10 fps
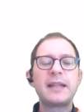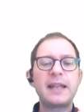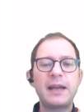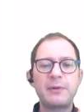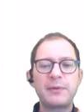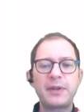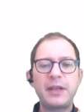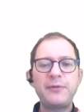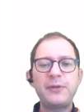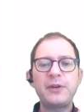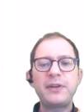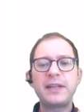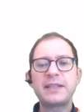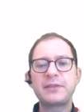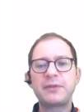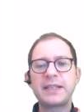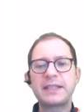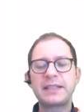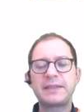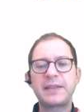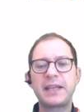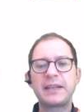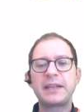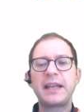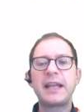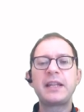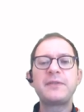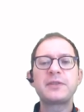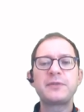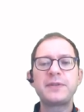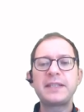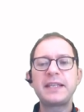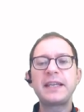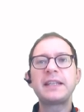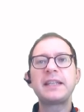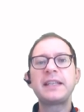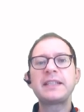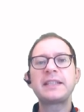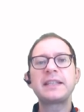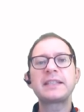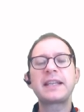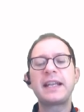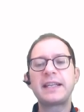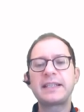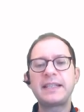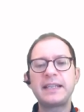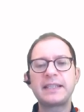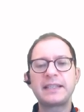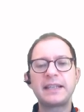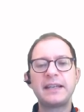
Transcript: Now, if learning is risky, and if sophisticated instincts can exist,